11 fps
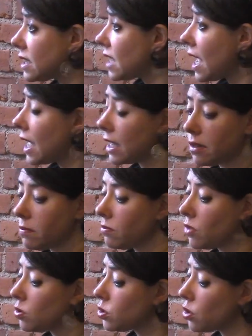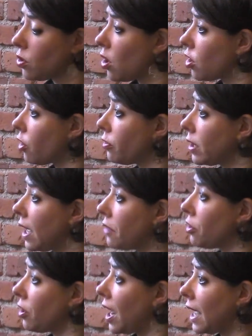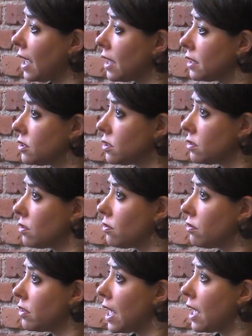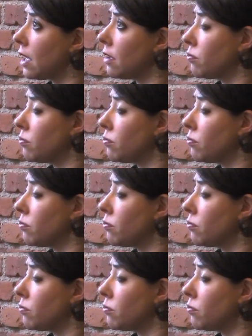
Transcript: said, those don't all go together, and they,